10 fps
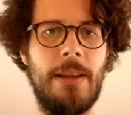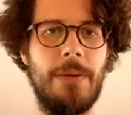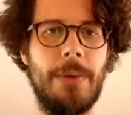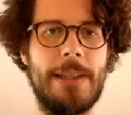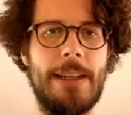
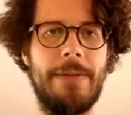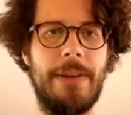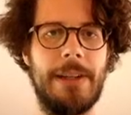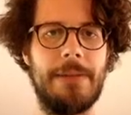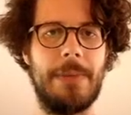whatever
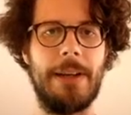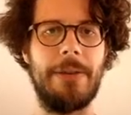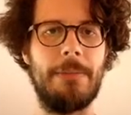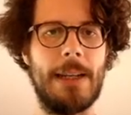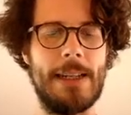is being
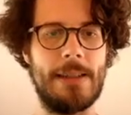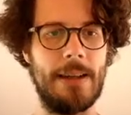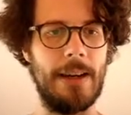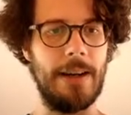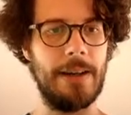replaced
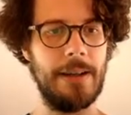here.